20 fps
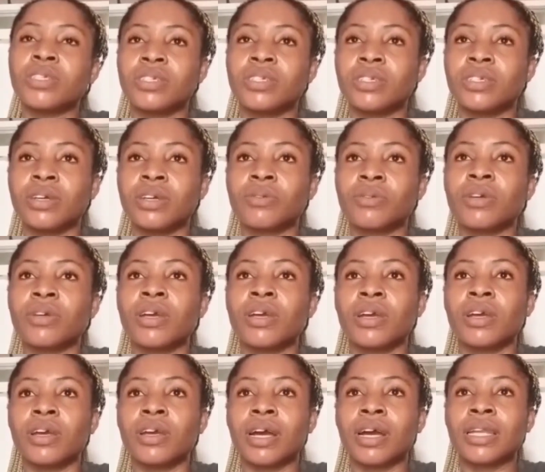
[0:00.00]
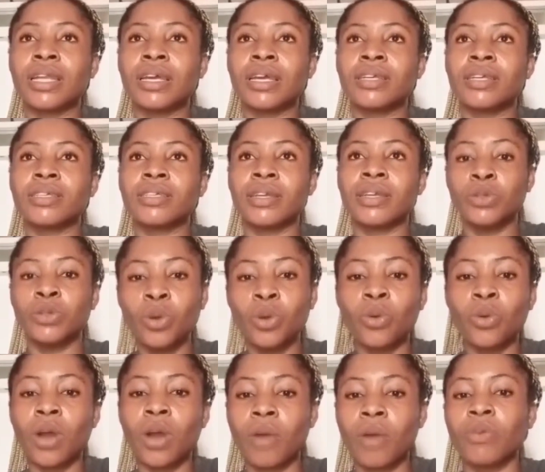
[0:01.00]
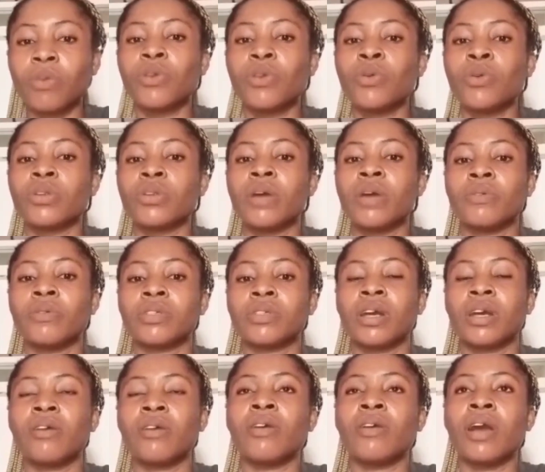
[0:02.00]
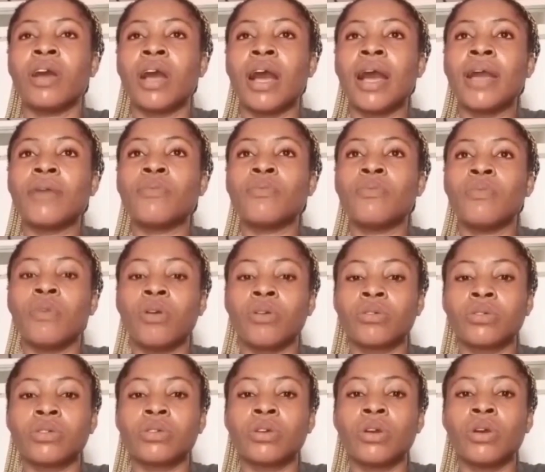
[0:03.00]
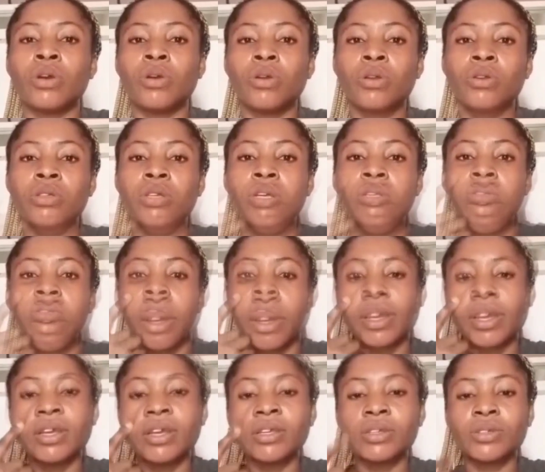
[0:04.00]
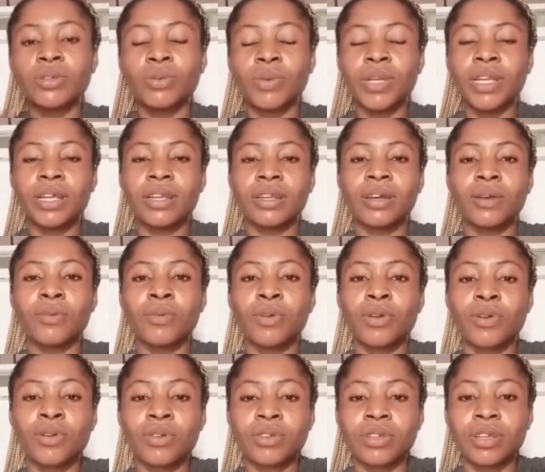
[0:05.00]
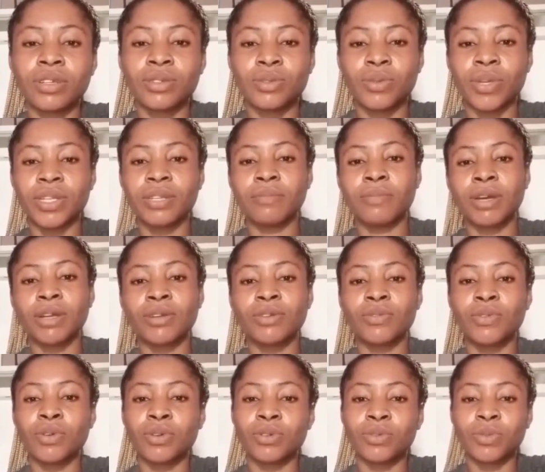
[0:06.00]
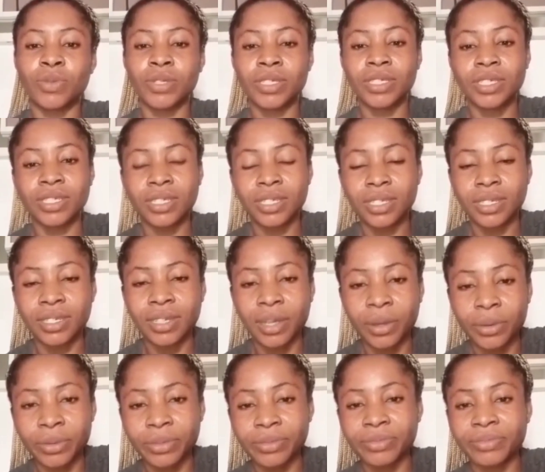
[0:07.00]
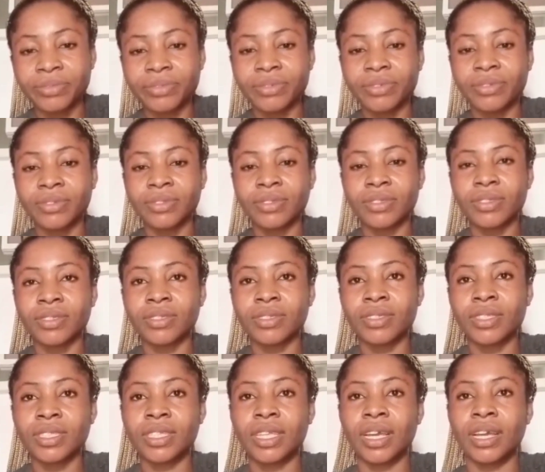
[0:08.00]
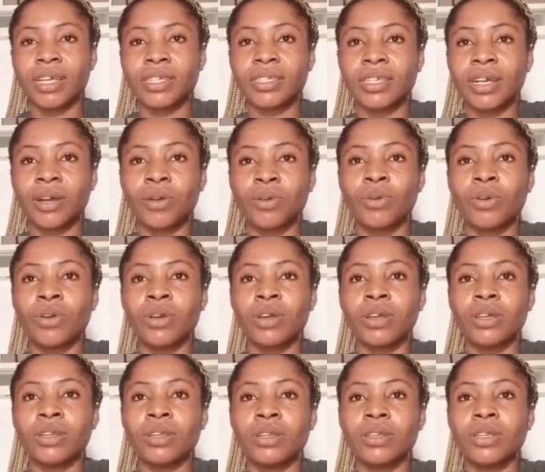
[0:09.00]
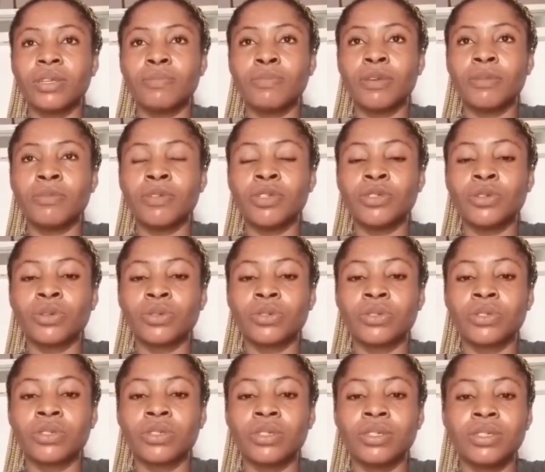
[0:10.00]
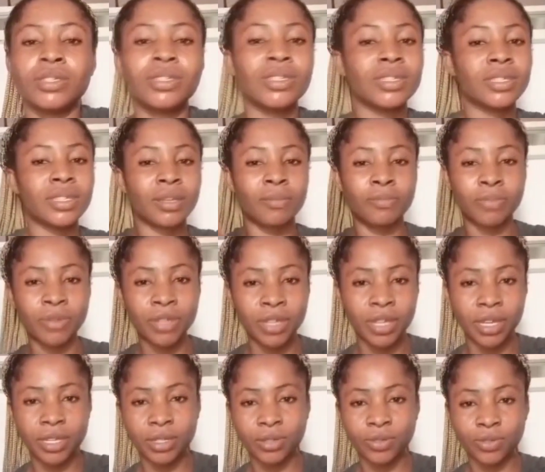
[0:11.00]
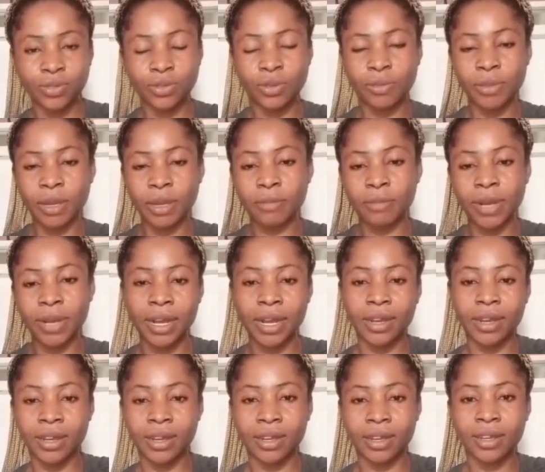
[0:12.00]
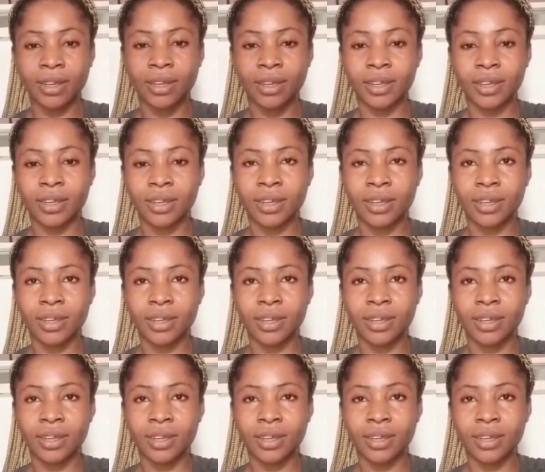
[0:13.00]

was sitting down. And I said, no, I will go. That was how I walked close. Sorry. So when I now walked closer to where the man of God was sitting down, that's how the baby just disappeared from my back.